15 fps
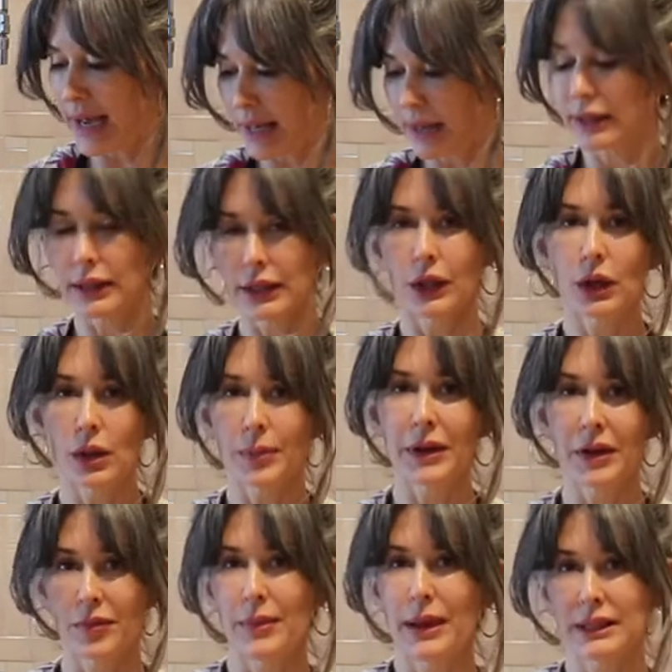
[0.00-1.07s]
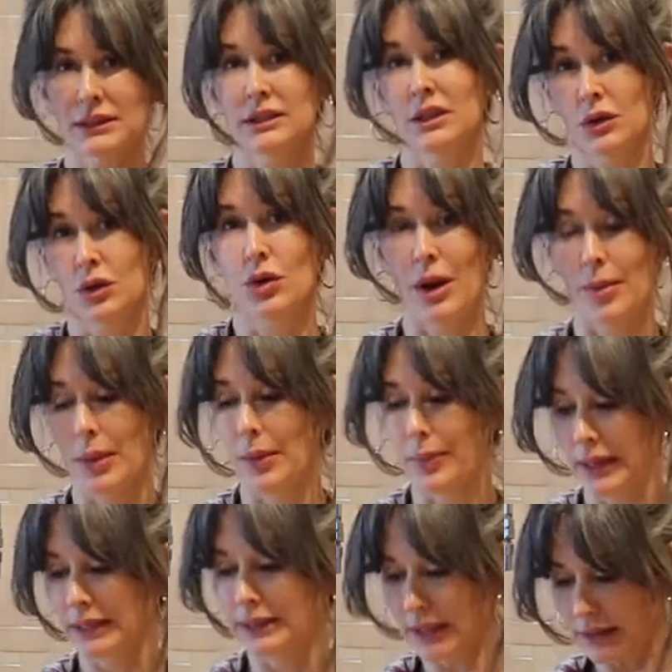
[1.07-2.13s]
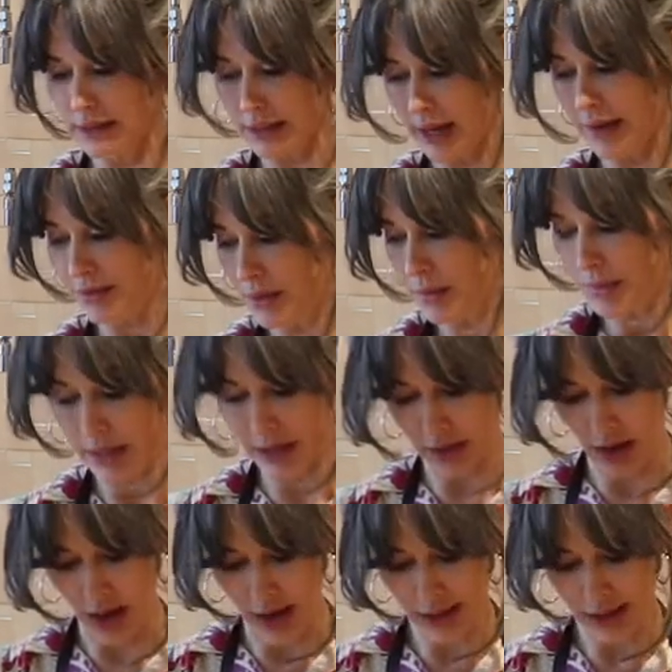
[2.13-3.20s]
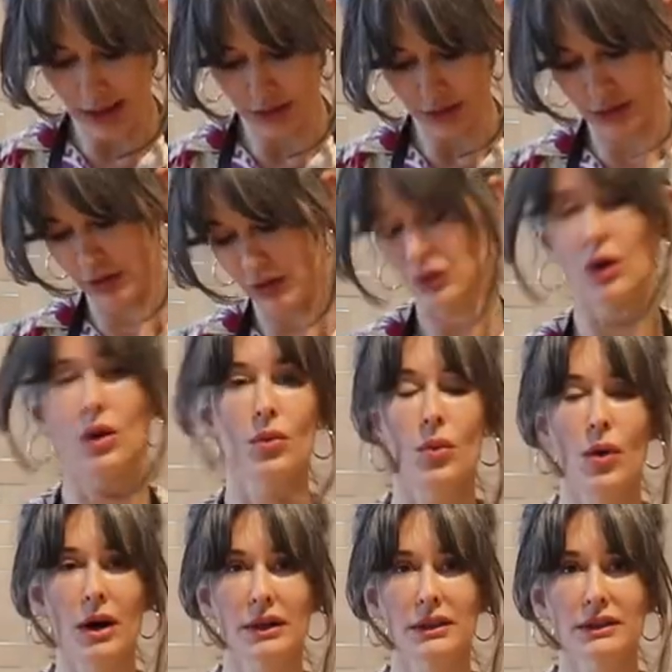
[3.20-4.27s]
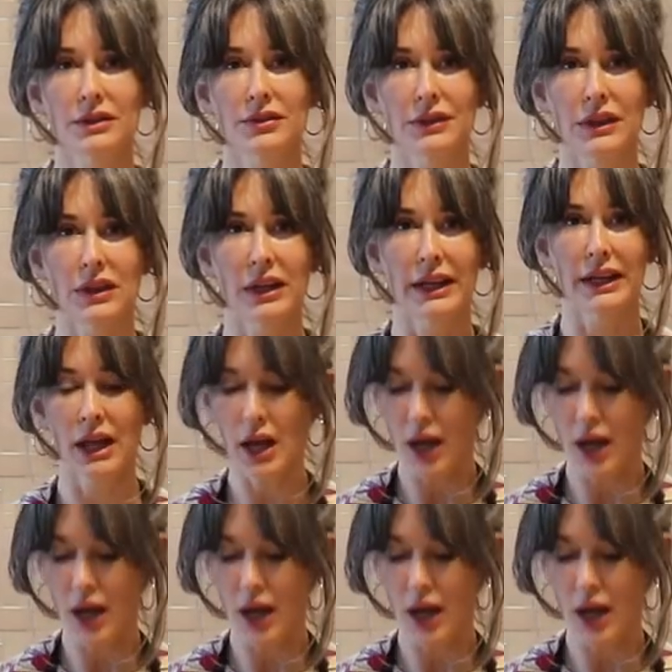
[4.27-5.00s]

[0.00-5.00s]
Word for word: add a little bit of Mexican crema, but it doesn't have to be a lot. I just don't want to feel like